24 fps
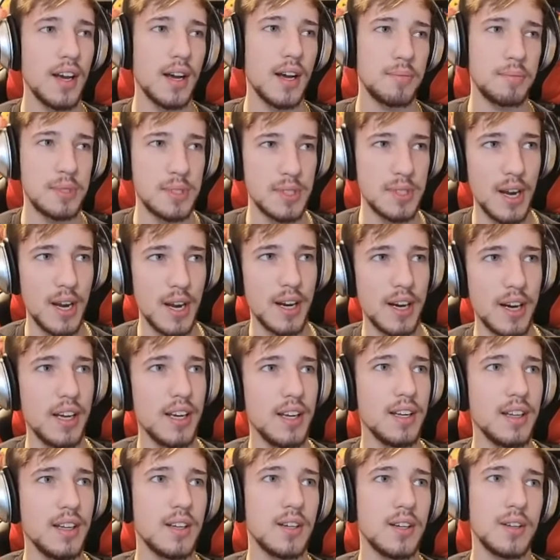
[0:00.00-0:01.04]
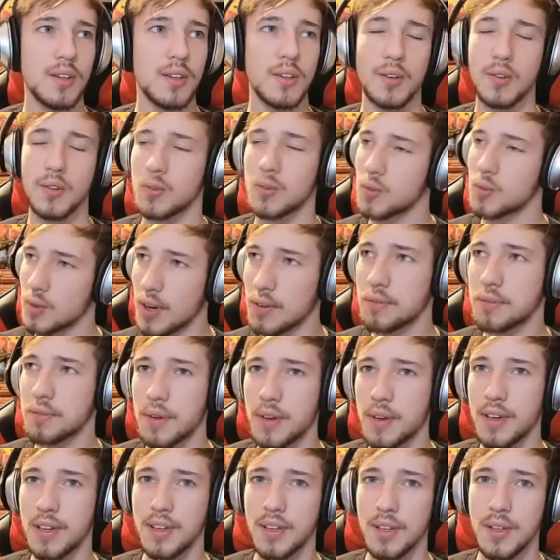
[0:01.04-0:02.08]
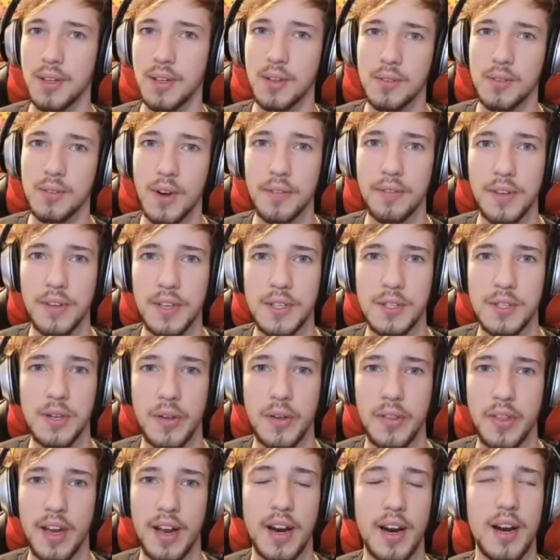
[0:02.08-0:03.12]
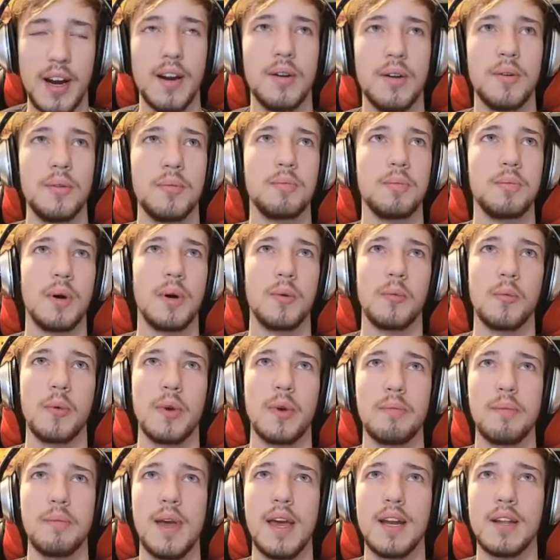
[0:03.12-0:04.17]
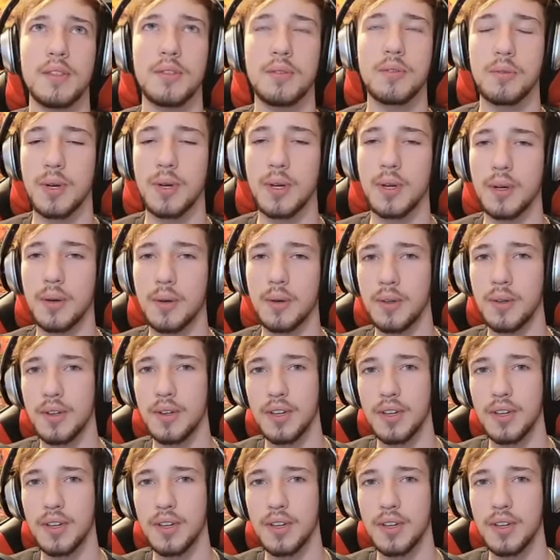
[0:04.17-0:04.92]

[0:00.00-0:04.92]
Sorry. Rough intro there, but we made it through.